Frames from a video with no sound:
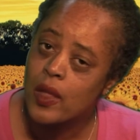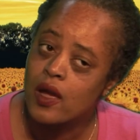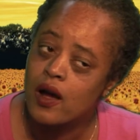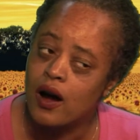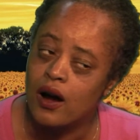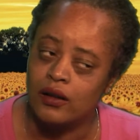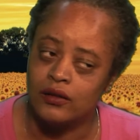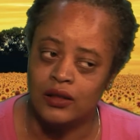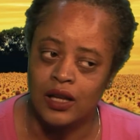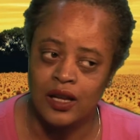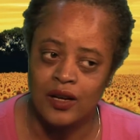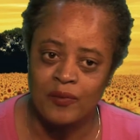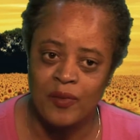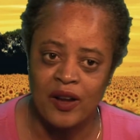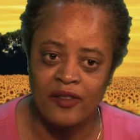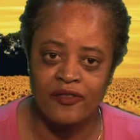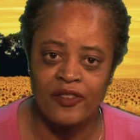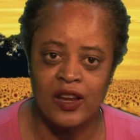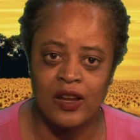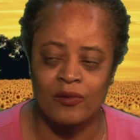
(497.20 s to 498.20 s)
A lot of my
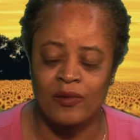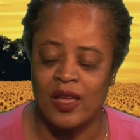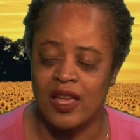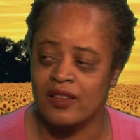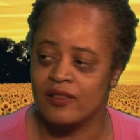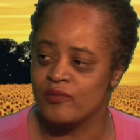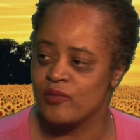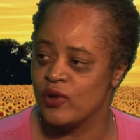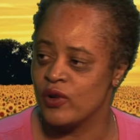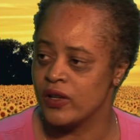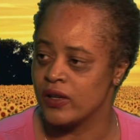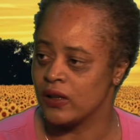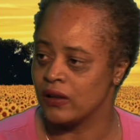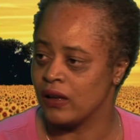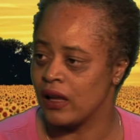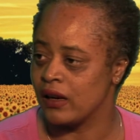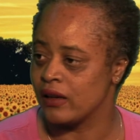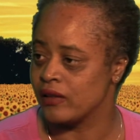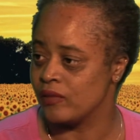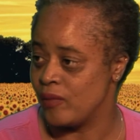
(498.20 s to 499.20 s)
family has bought in a
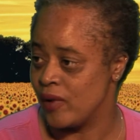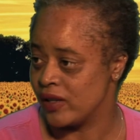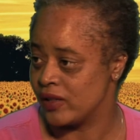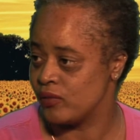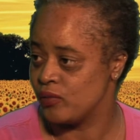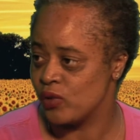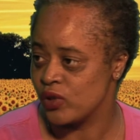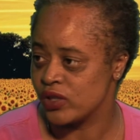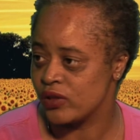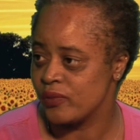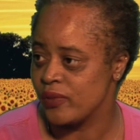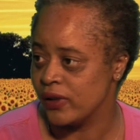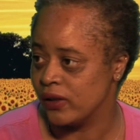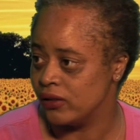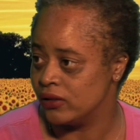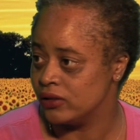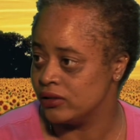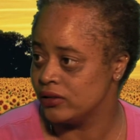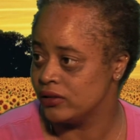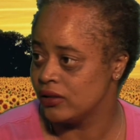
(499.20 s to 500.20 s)
lot of my sports
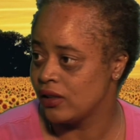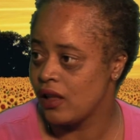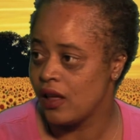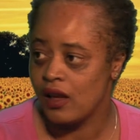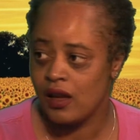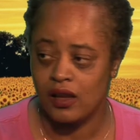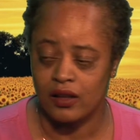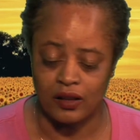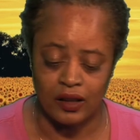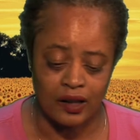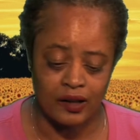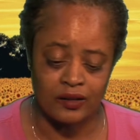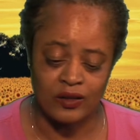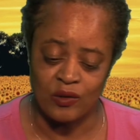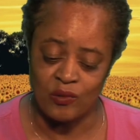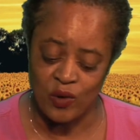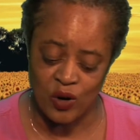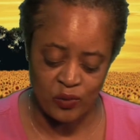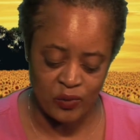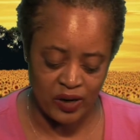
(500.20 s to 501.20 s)
pillows. Like the
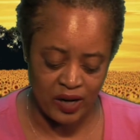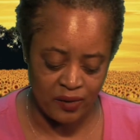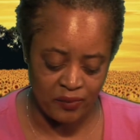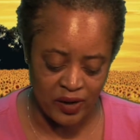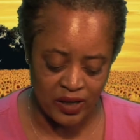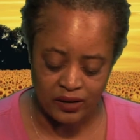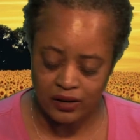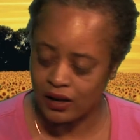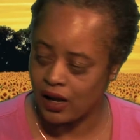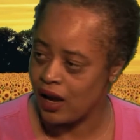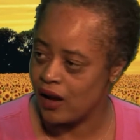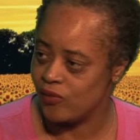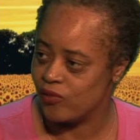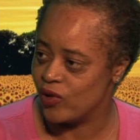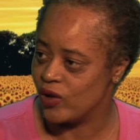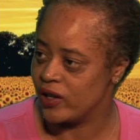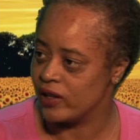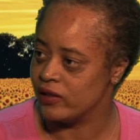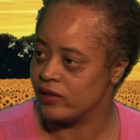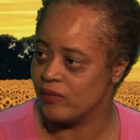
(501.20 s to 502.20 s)
moment I made the
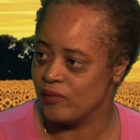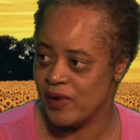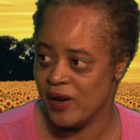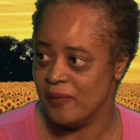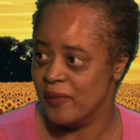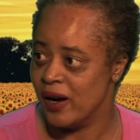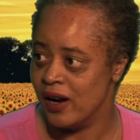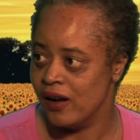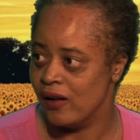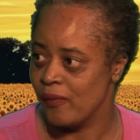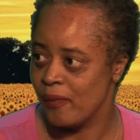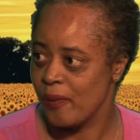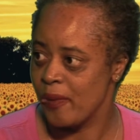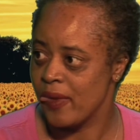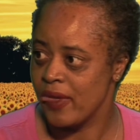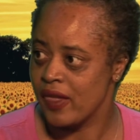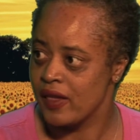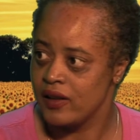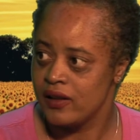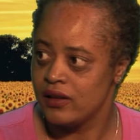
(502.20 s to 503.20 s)
Cowboys, my mom,
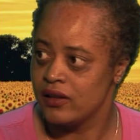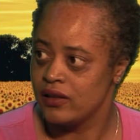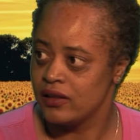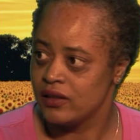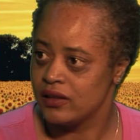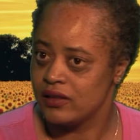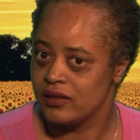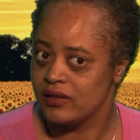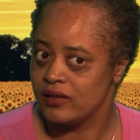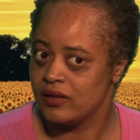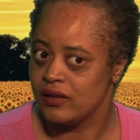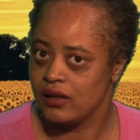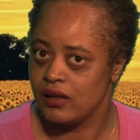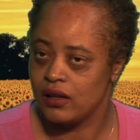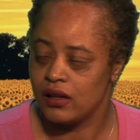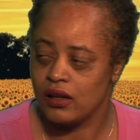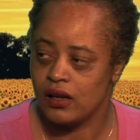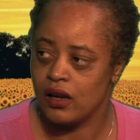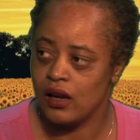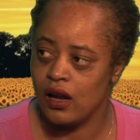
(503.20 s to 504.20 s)

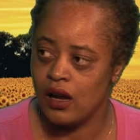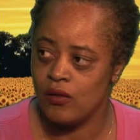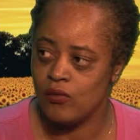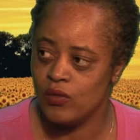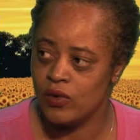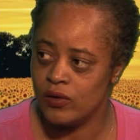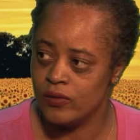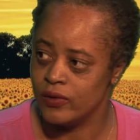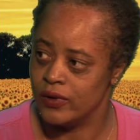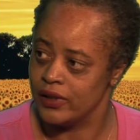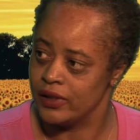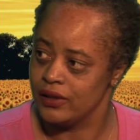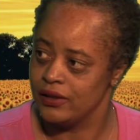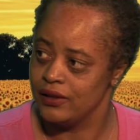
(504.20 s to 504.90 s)
I want one.